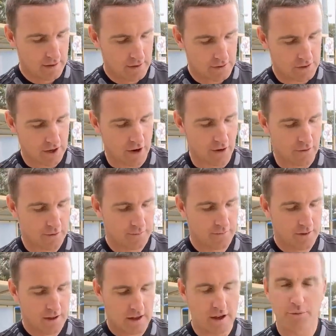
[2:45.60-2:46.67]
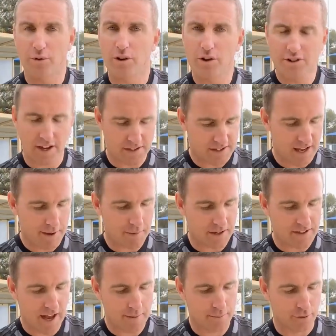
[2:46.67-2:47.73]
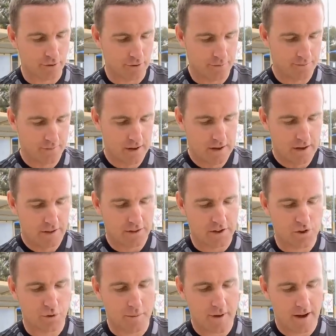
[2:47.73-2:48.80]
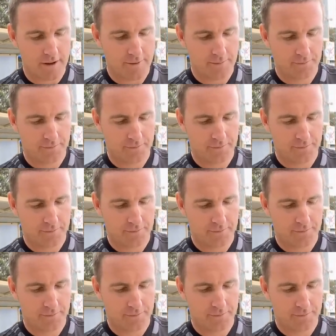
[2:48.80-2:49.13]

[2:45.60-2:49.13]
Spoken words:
So, if we use that same example, the swimmer